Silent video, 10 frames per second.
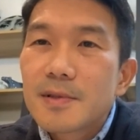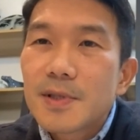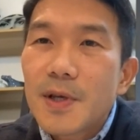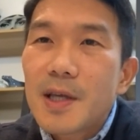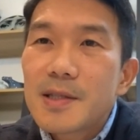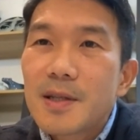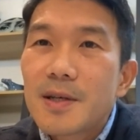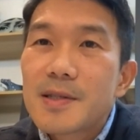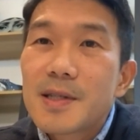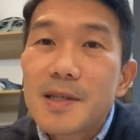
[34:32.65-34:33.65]
change
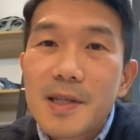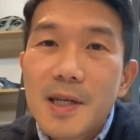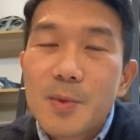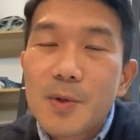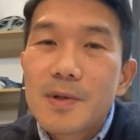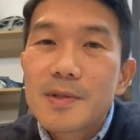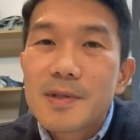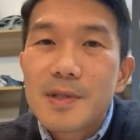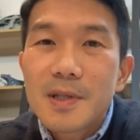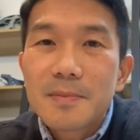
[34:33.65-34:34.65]
the system or
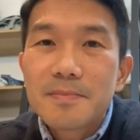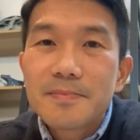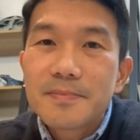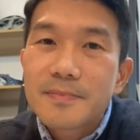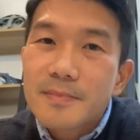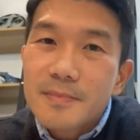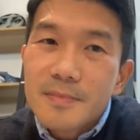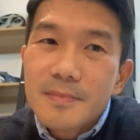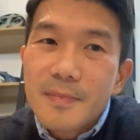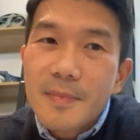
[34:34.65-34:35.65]
some
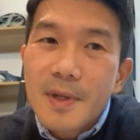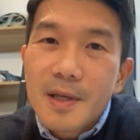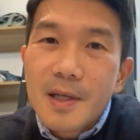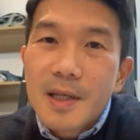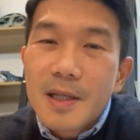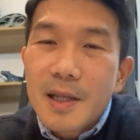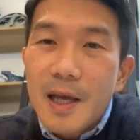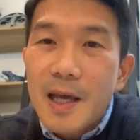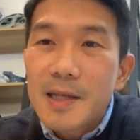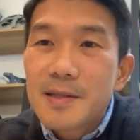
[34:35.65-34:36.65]

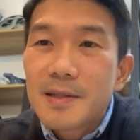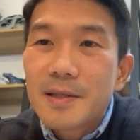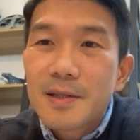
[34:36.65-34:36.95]
task,